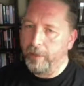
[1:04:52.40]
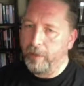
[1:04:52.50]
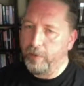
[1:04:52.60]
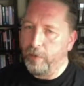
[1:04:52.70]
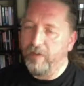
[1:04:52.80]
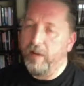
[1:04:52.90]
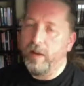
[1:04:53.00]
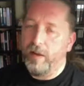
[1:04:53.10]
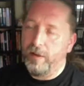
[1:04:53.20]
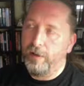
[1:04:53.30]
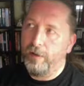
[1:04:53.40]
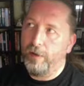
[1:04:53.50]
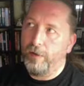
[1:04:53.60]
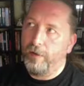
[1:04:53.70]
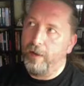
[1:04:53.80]
sort of
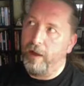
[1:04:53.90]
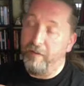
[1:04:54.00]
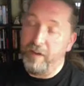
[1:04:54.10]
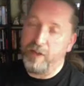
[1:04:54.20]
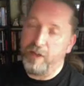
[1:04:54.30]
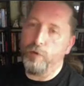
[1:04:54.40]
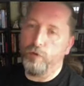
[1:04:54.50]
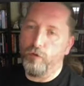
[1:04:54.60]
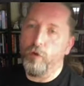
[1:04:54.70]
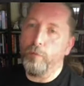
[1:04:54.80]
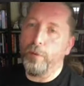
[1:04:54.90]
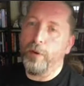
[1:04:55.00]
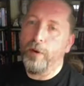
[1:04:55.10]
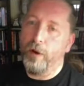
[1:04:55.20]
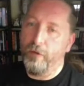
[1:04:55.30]
official group
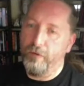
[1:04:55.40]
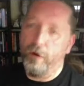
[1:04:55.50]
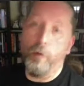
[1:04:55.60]
of role